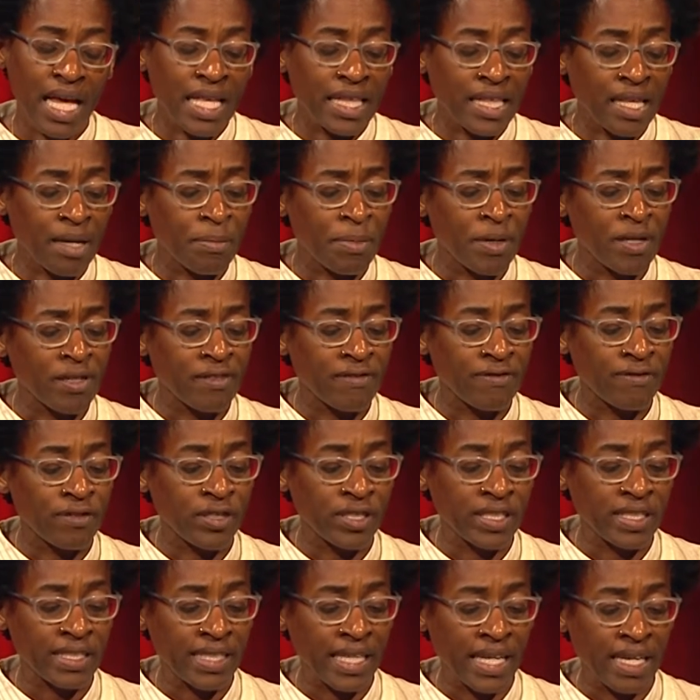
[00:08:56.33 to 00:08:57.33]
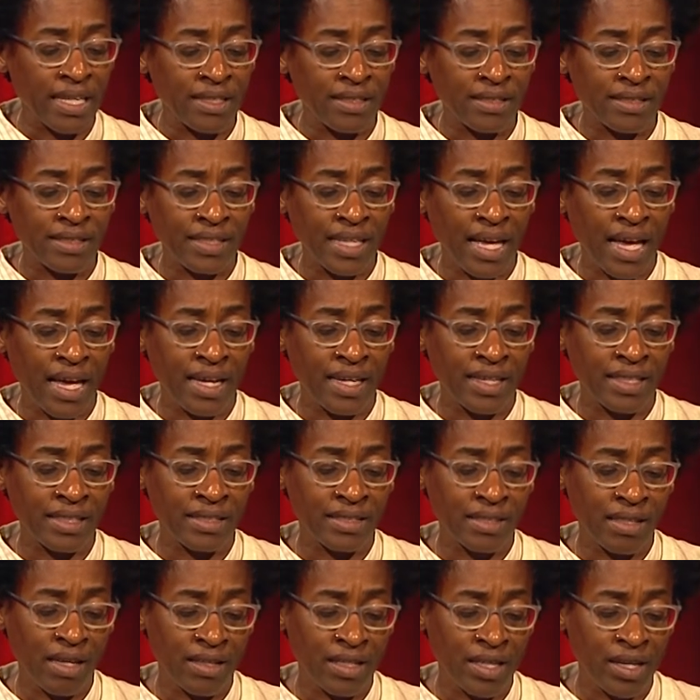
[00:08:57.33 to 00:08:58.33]
They put for sale
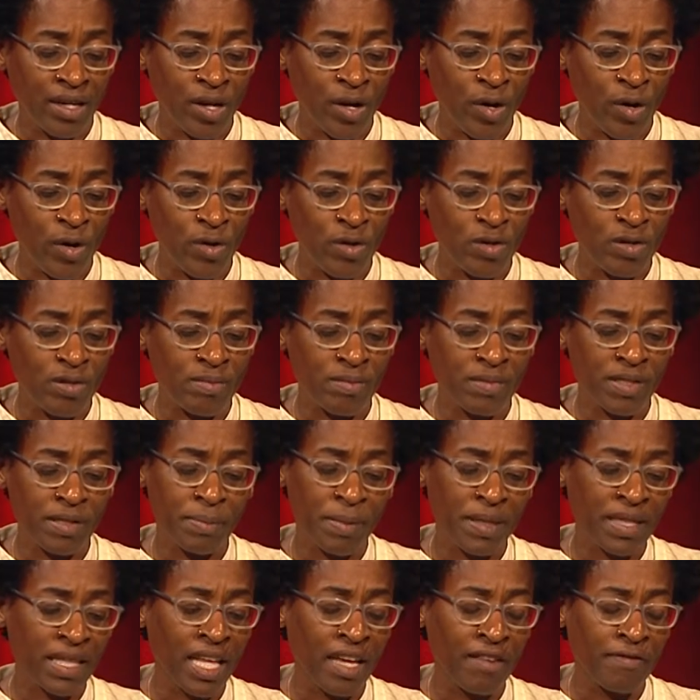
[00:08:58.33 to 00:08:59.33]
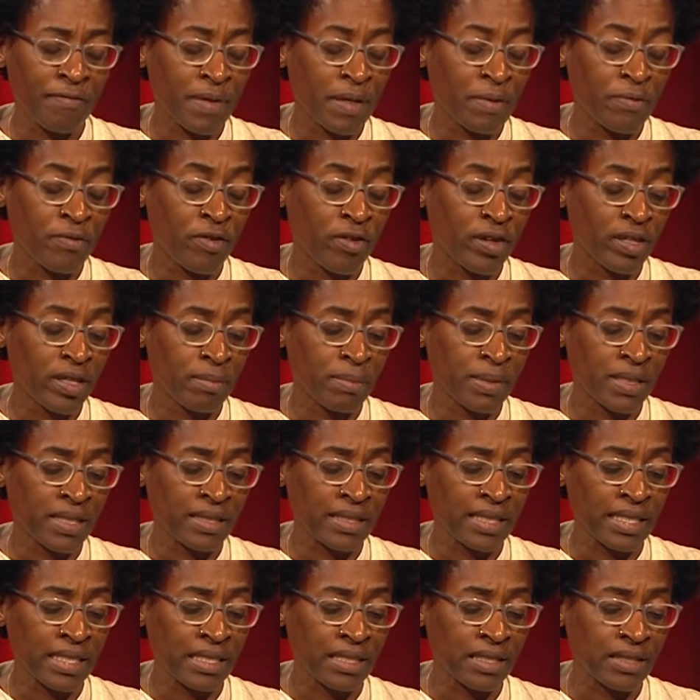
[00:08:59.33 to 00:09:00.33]
signs on their homes, but left before the
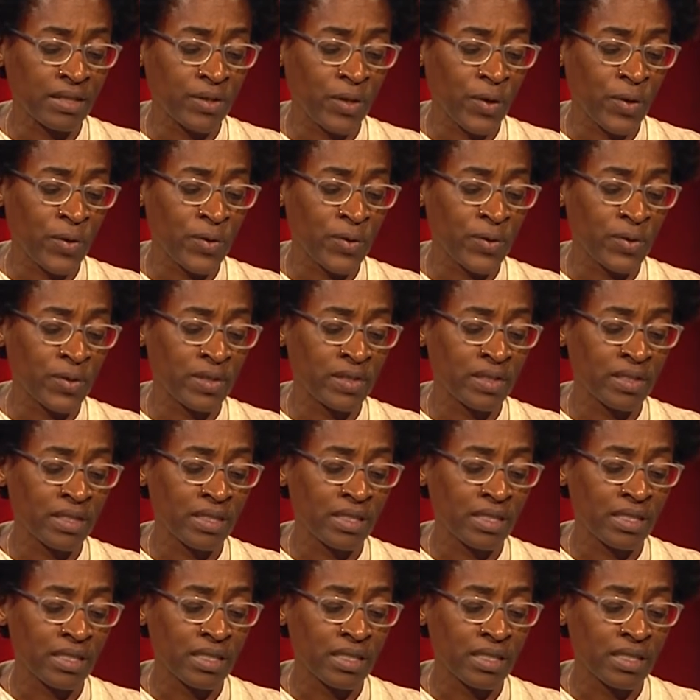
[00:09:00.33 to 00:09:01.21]
buildings sold.